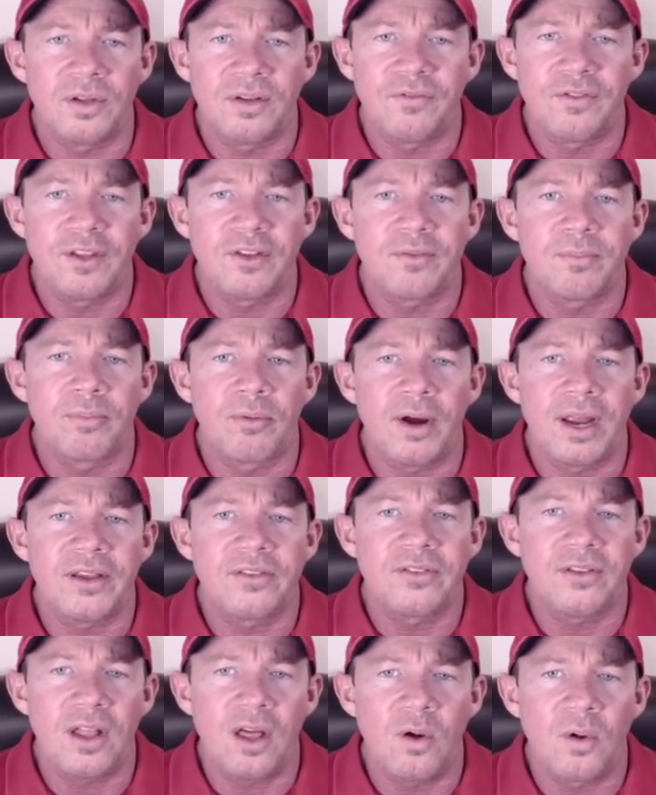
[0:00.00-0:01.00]
If this
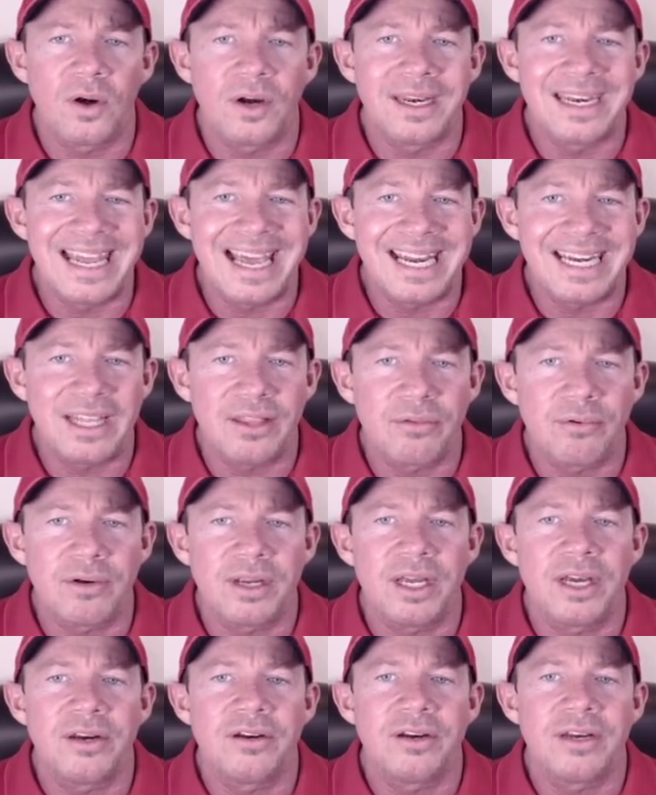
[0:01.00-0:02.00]
breaks lower, ninety-three
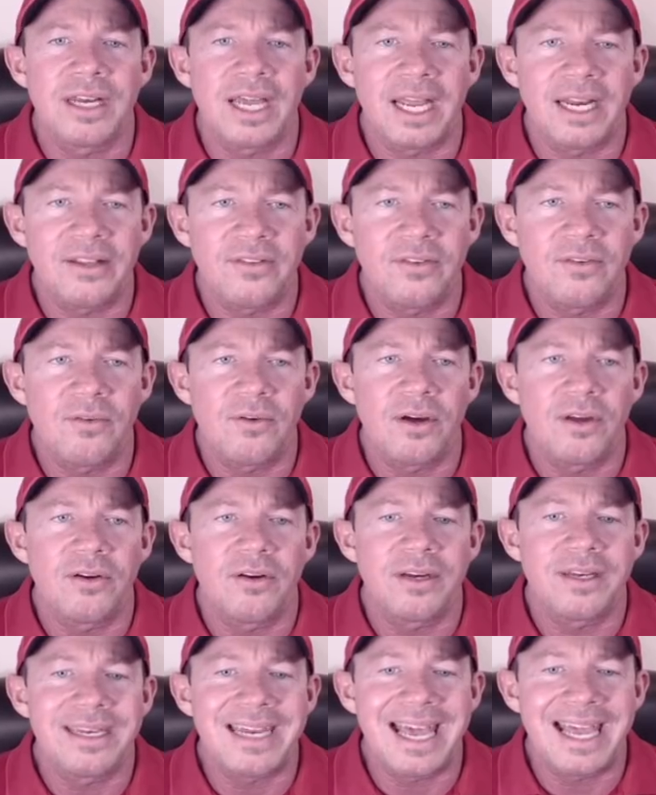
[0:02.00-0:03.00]
hundred, ninety-two
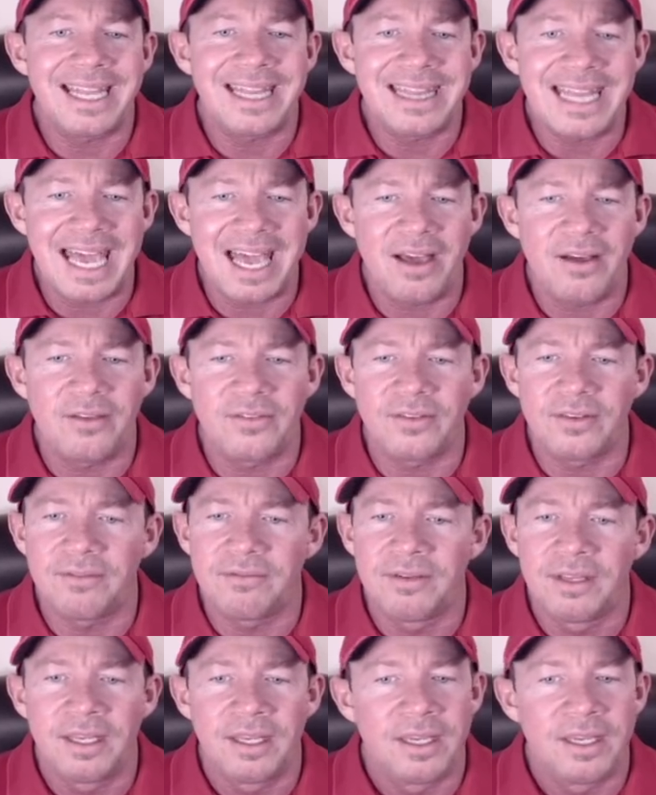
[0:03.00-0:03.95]
hundred, nine thousand.